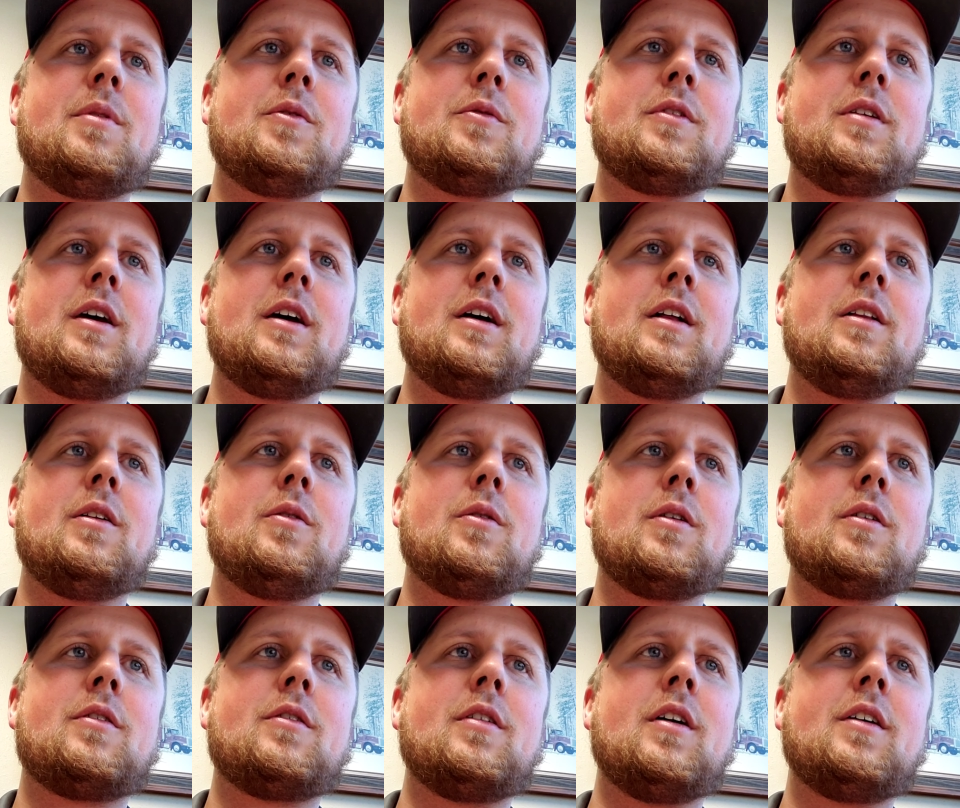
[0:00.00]
a motel
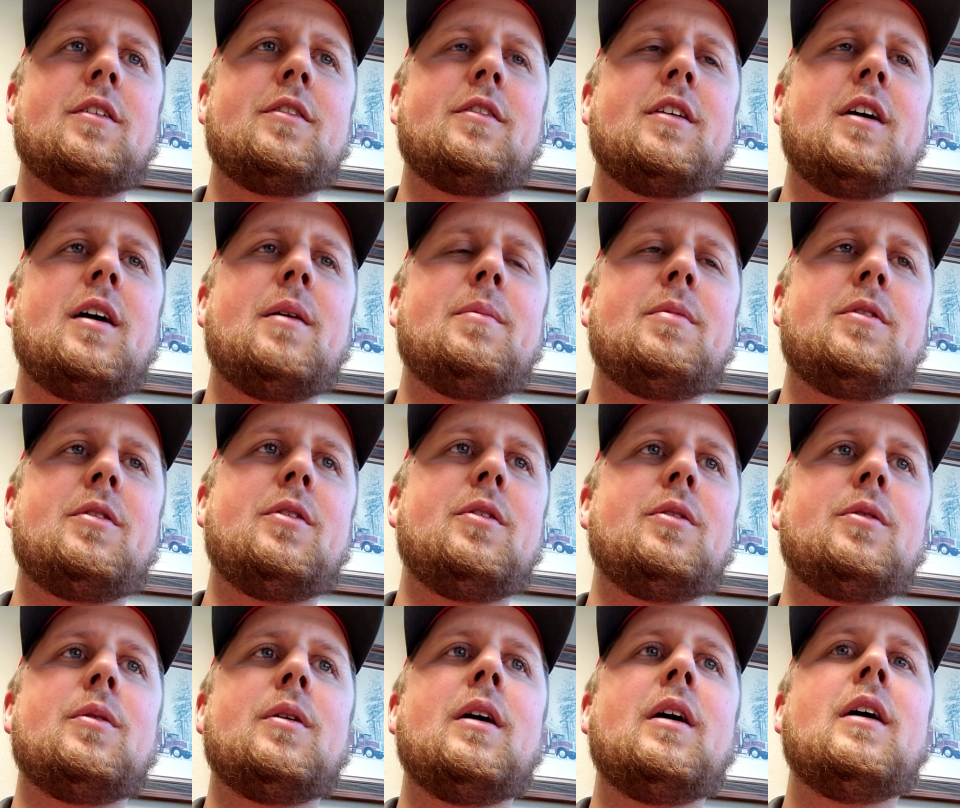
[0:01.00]
or truck stop,
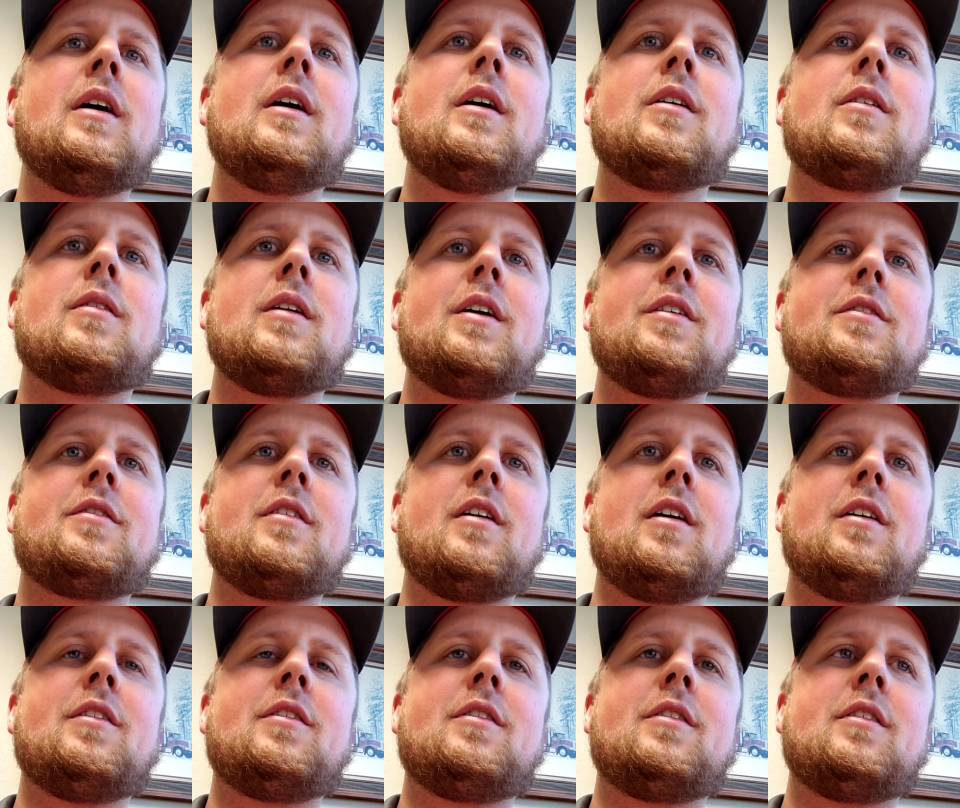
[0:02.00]
to
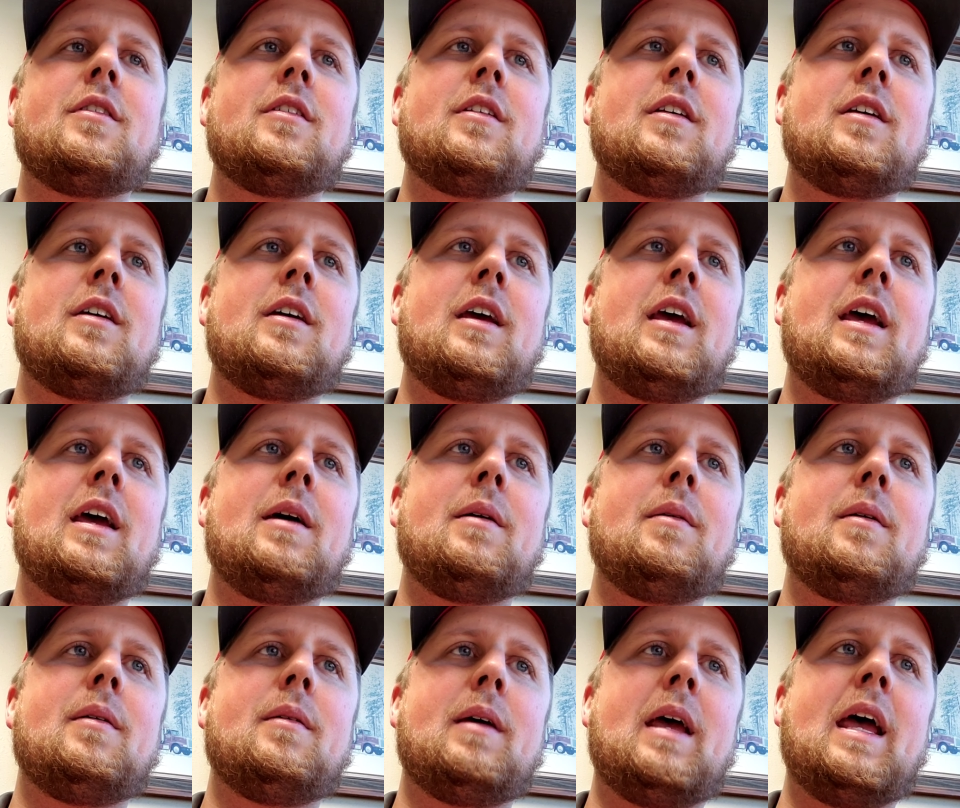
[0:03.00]
restaurants
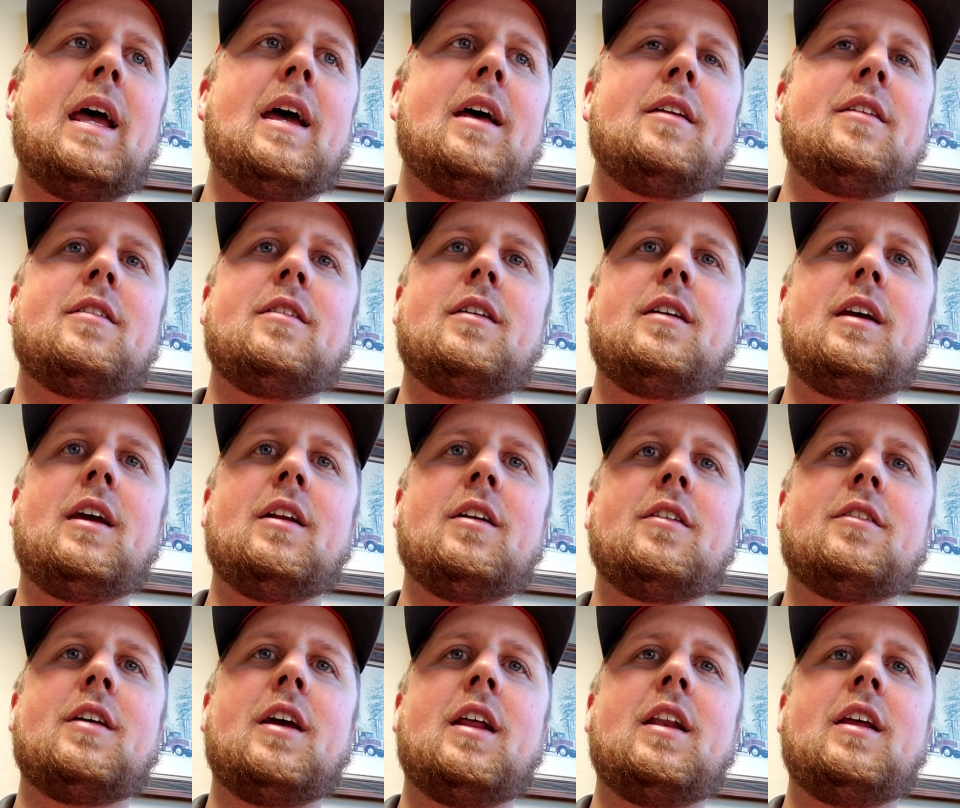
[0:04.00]
and
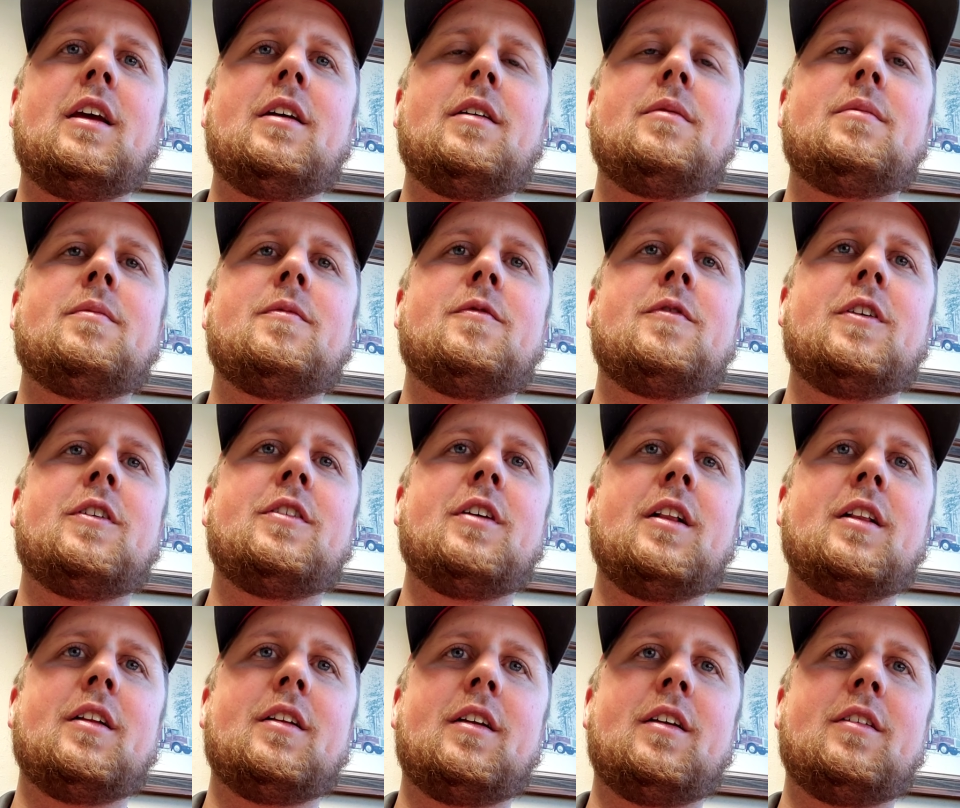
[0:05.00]
entertaining
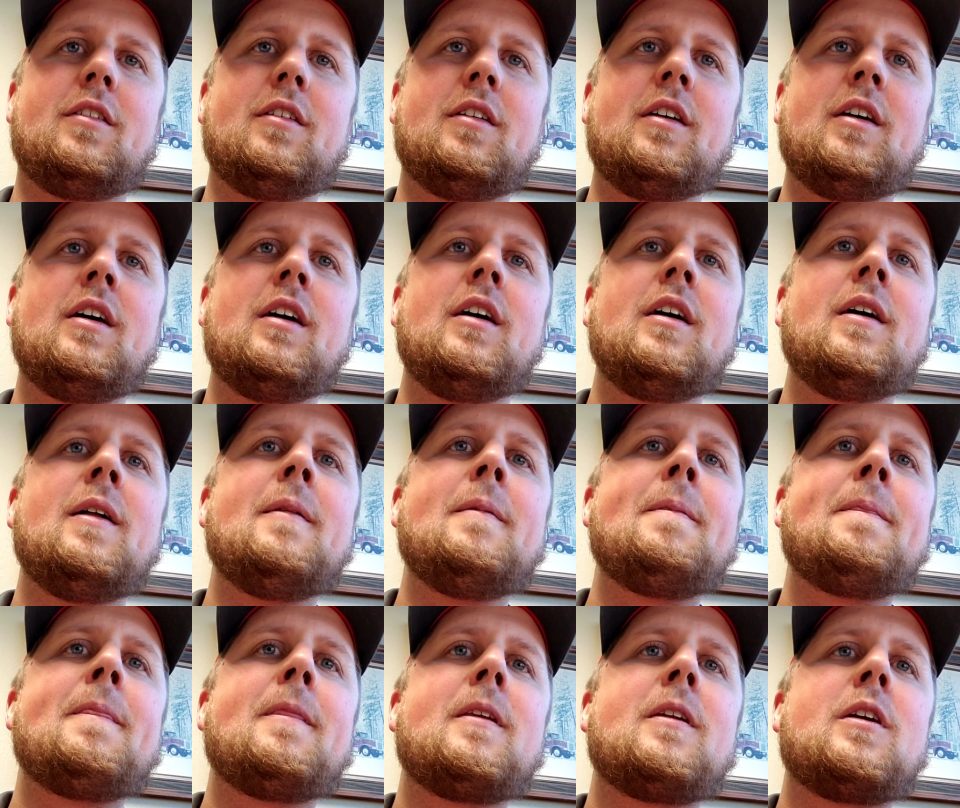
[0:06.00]
facilities,
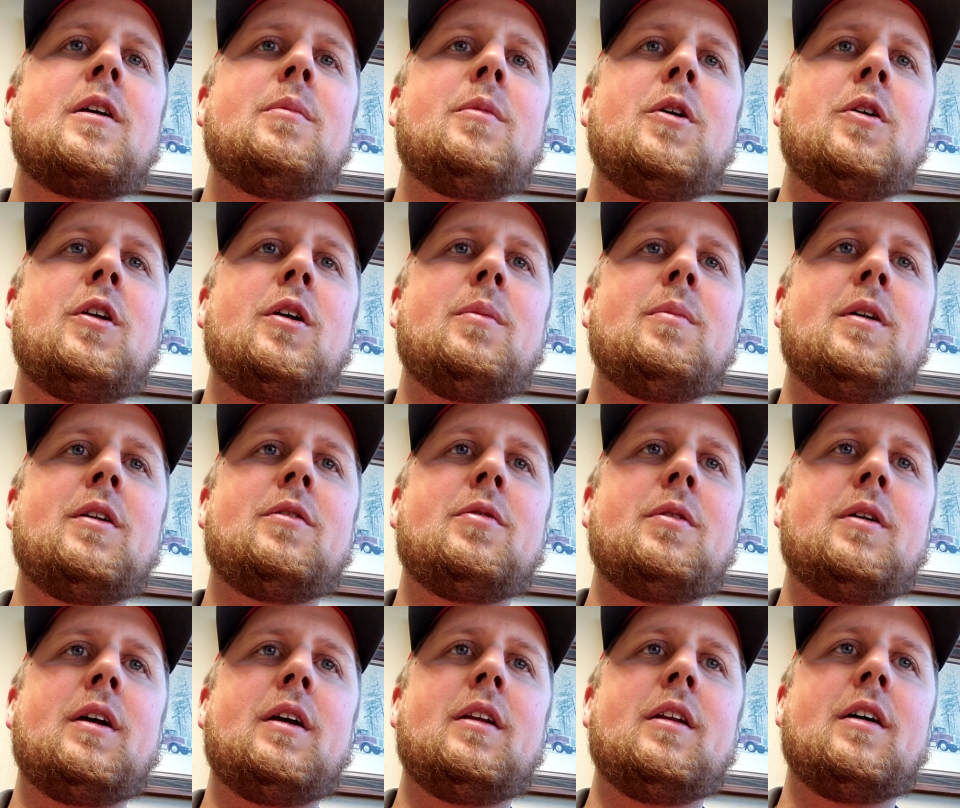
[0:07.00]
commuting
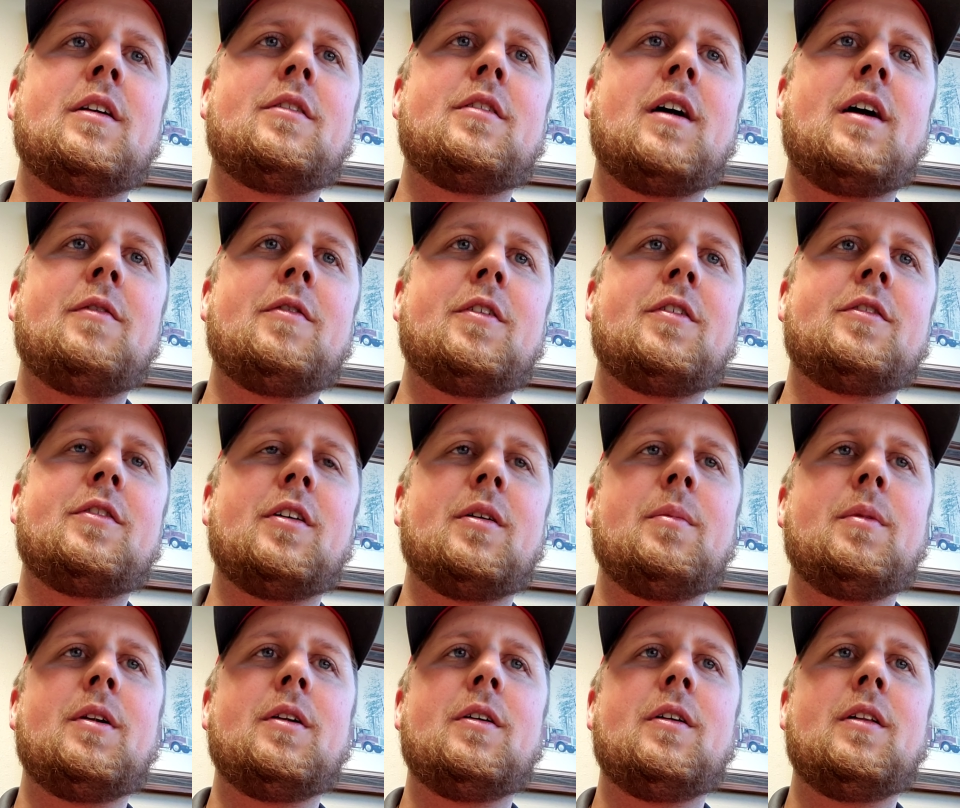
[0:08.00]
between a driver's
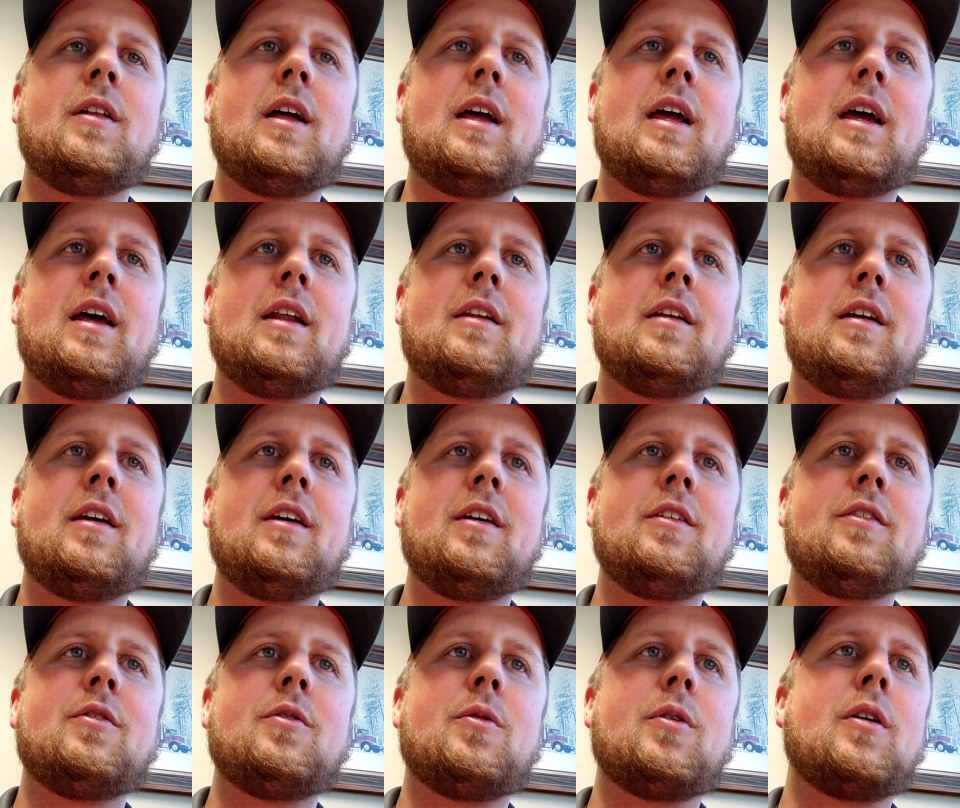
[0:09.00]
terminal and
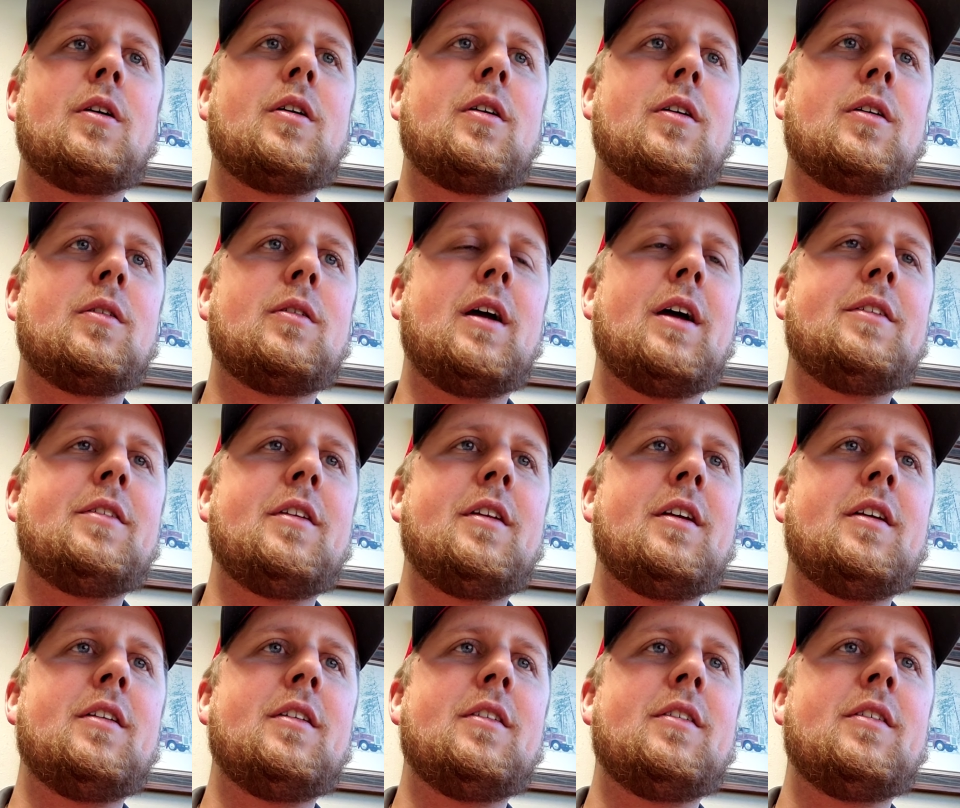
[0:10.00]
his or her
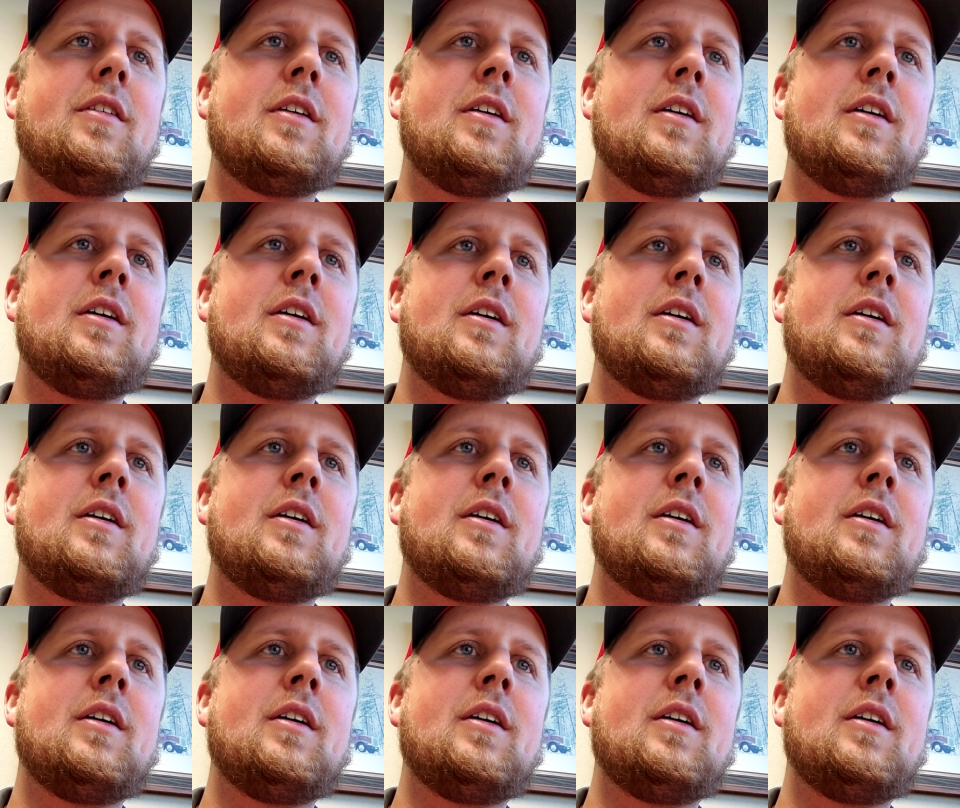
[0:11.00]
residence,